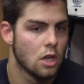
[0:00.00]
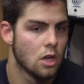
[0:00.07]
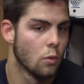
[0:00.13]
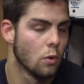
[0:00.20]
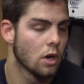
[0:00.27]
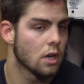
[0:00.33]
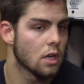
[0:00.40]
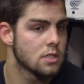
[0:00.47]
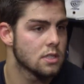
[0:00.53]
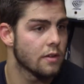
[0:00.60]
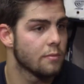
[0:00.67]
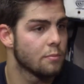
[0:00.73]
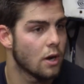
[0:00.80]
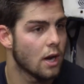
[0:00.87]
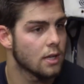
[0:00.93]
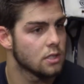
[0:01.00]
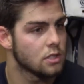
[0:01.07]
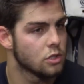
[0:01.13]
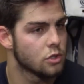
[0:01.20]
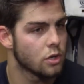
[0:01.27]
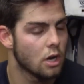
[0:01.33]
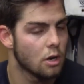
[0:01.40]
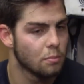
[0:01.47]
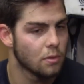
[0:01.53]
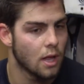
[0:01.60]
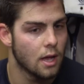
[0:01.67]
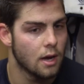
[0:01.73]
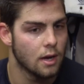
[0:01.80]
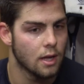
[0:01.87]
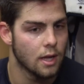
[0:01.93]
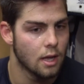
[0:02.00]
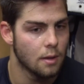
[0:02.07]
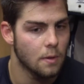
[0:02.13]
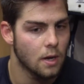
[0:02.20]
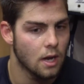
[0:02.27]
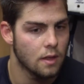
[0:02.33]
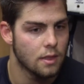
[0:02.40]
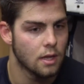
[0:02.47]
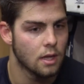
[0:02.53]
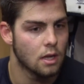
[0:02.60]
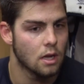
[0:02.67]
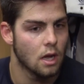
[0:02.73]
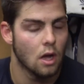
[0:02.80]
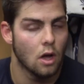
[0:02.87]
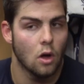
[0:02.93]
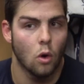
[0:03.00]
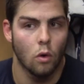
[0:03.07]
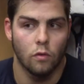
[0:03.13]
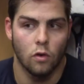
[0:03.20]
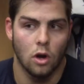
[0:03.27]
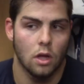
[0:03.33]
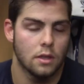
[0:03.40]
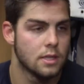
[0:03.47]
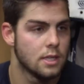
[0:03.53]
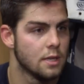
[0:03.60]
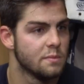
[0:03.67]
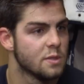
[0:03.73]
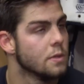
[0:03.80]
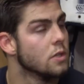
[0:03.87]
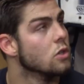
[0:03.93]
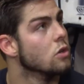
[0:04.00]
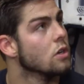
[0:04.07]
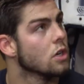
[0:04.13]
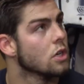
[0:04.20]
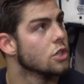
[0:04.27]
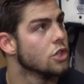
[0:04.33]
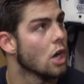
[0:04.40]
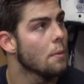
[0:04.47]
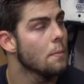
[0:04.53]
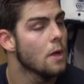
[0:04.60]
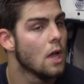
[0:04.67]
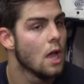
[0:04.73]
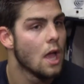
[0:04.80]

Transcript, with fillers: you're working on stuff in practice, you're trying to apply it in a game, and I think uh, overall the team's been doing a good job